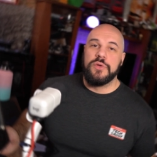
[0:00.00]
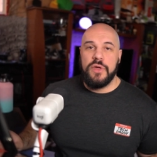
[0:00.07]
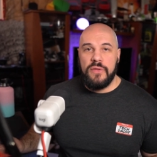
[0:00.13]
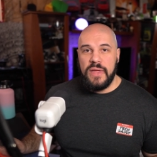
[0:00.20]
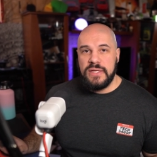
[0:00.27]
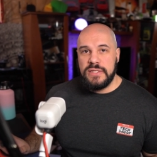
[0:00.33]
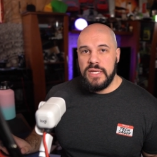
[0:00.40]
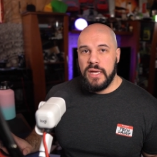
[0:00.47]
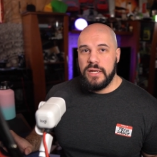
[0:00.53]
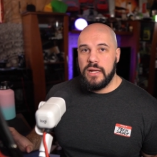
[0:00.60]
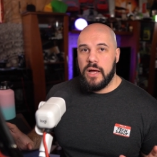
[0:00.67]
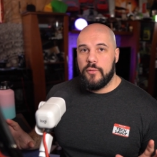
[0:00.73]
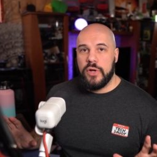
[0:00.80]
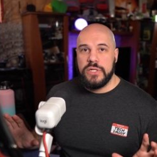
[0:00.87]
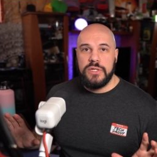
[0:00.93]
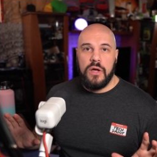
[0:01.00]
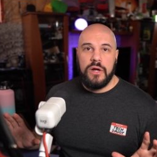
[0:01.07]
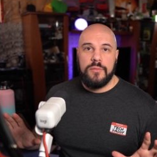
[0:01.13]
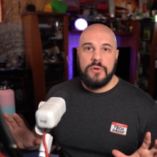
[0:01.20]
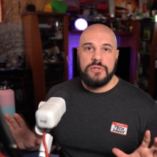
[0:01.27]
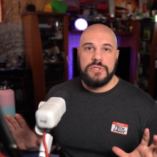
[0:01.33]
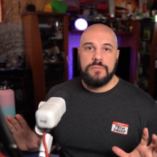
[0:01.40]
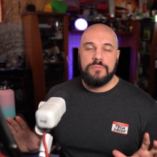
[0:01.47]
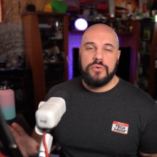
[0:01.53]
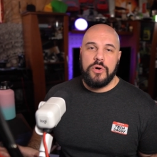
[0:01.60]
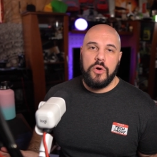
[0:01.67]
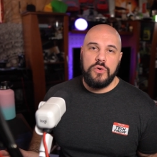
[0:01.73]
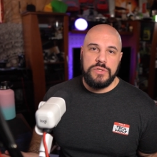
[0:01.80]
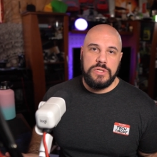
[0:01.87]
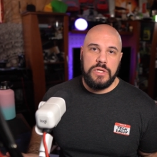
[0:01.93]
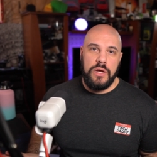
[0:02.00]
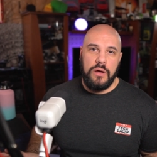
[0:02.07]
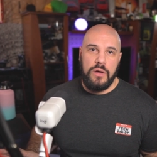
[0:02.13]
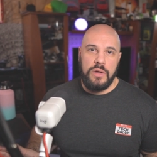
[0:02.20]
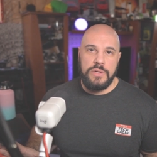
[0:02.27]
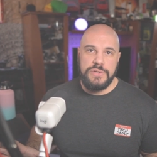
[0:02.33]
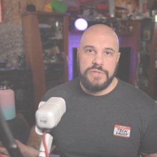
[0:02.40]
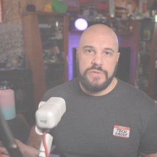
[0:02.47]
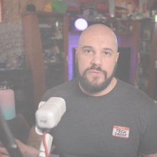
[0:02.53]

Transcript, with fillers: with all that said, I want to talk about some pros and cons